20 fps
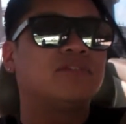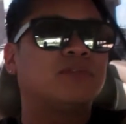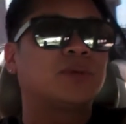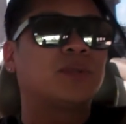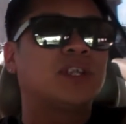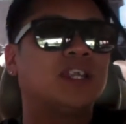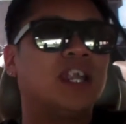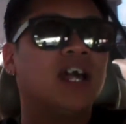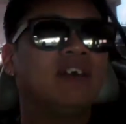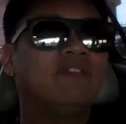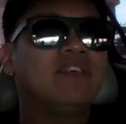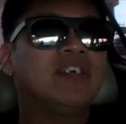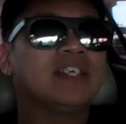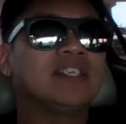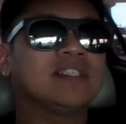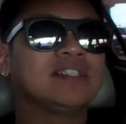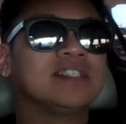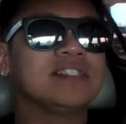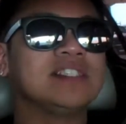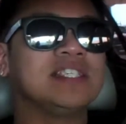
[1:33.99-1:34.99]
Would love it
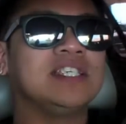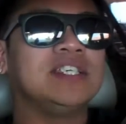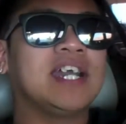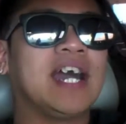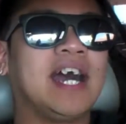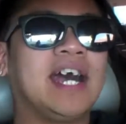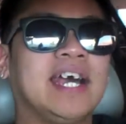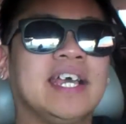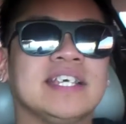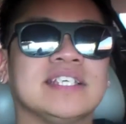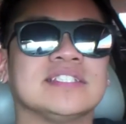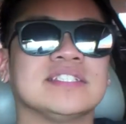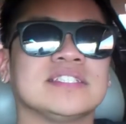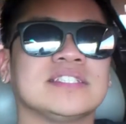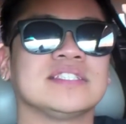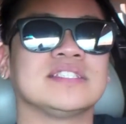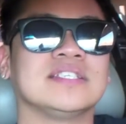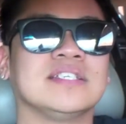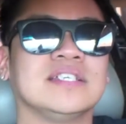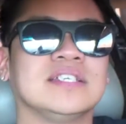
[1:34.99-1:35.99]
to see
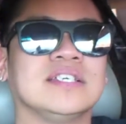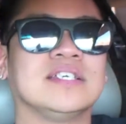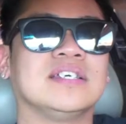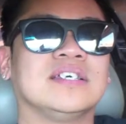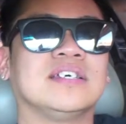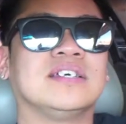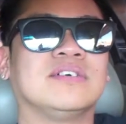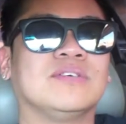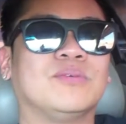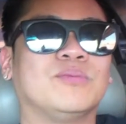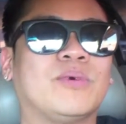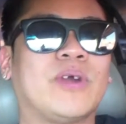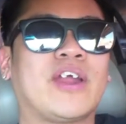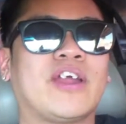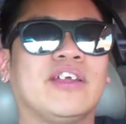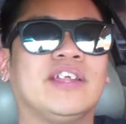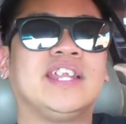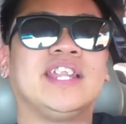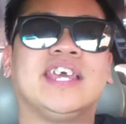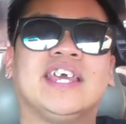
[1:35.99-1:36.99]
guys
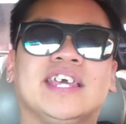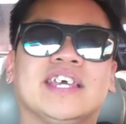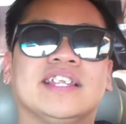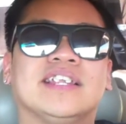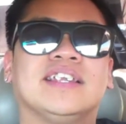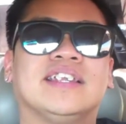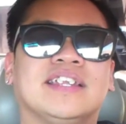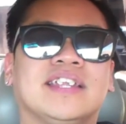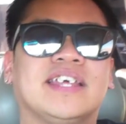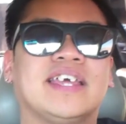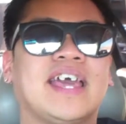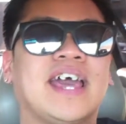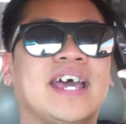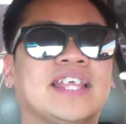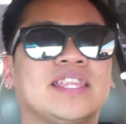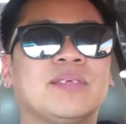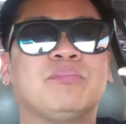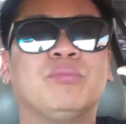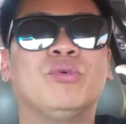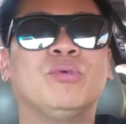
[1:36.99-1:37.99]
wearing it
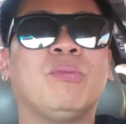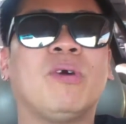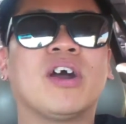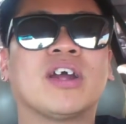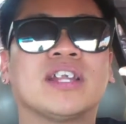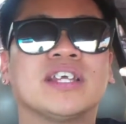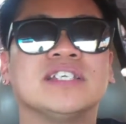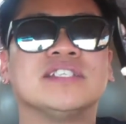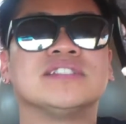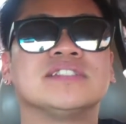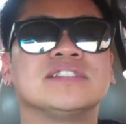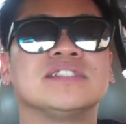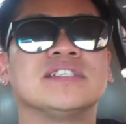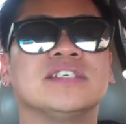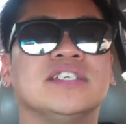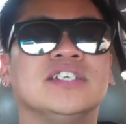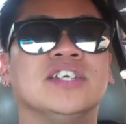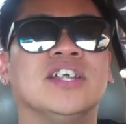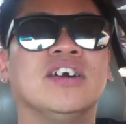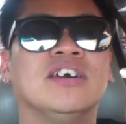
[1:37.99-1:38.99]
at the pool parties,
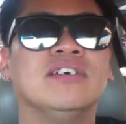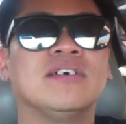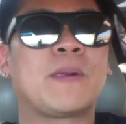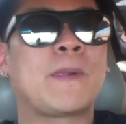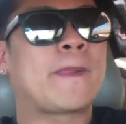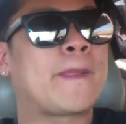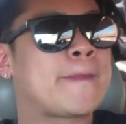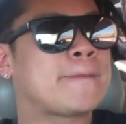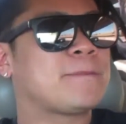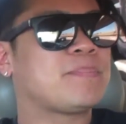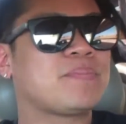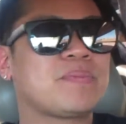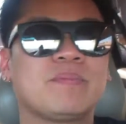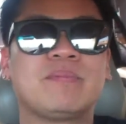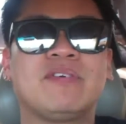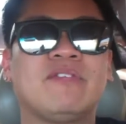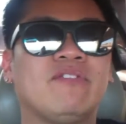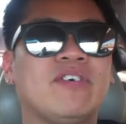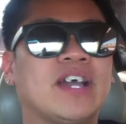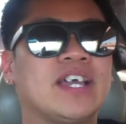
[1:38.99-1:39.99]
you know?
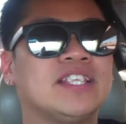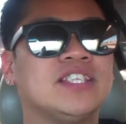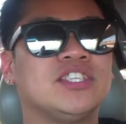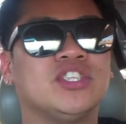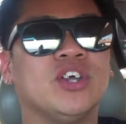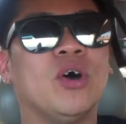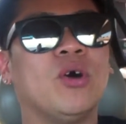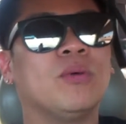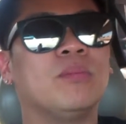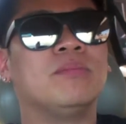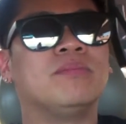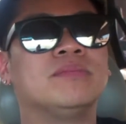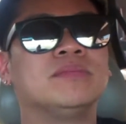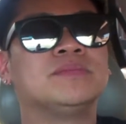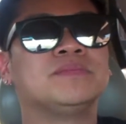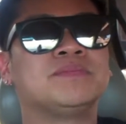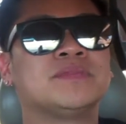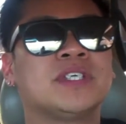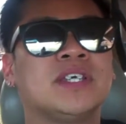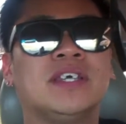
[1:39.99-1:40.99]
It'd be fucking dope.
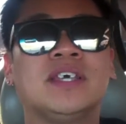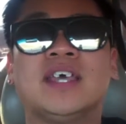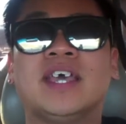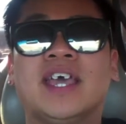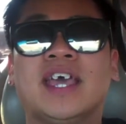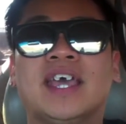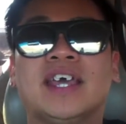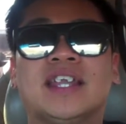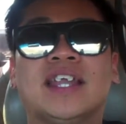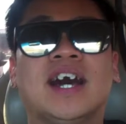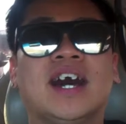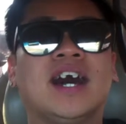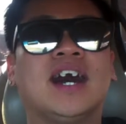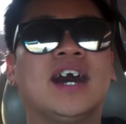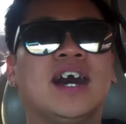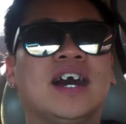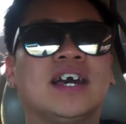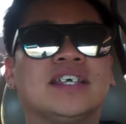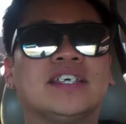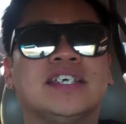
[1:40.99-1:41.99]
And
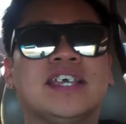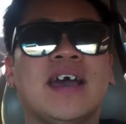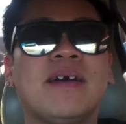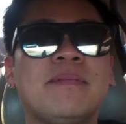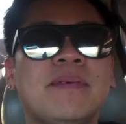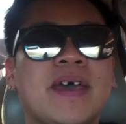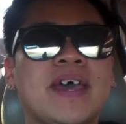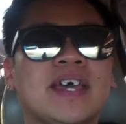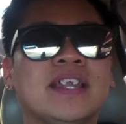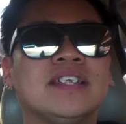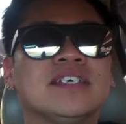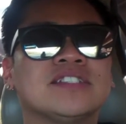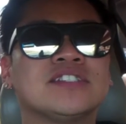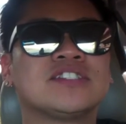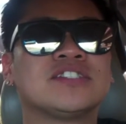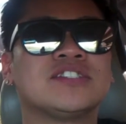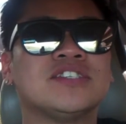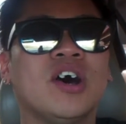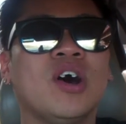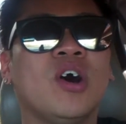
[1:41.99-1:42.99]
uh, yeah, man,
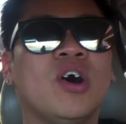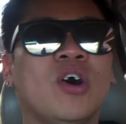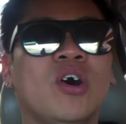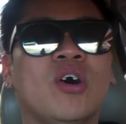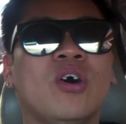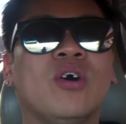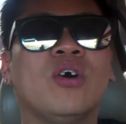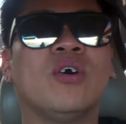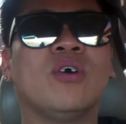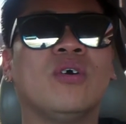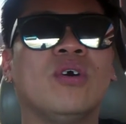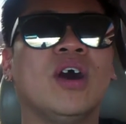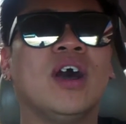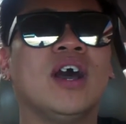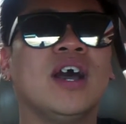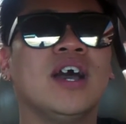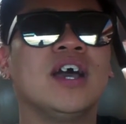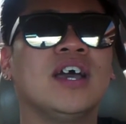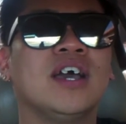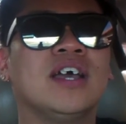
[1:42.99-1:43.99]
so
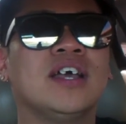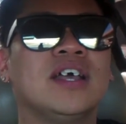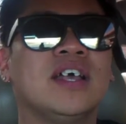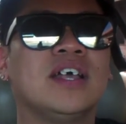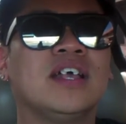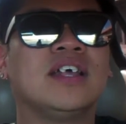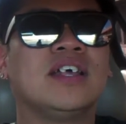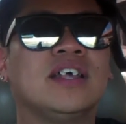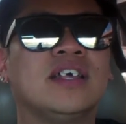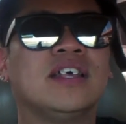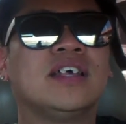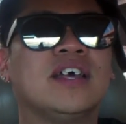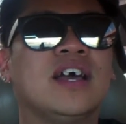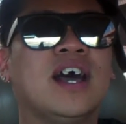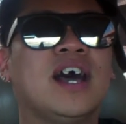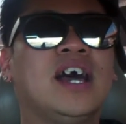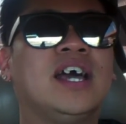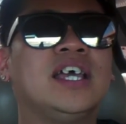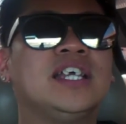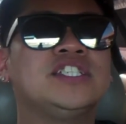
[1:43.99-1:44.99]

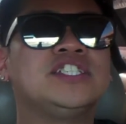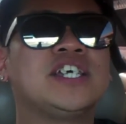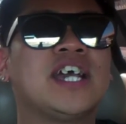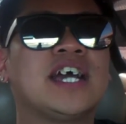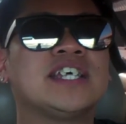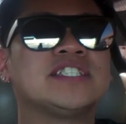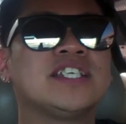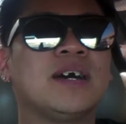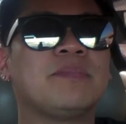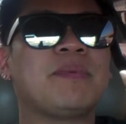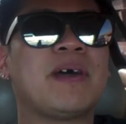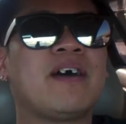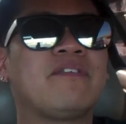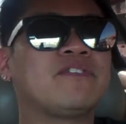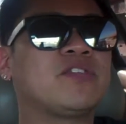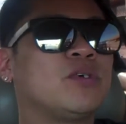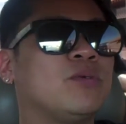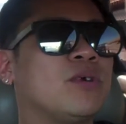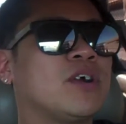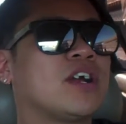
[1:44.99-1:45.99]
I'll hit you guys up
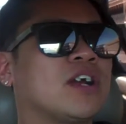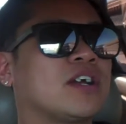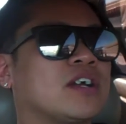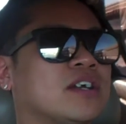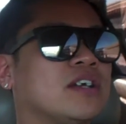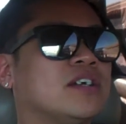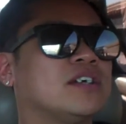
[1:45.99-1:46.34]
after work.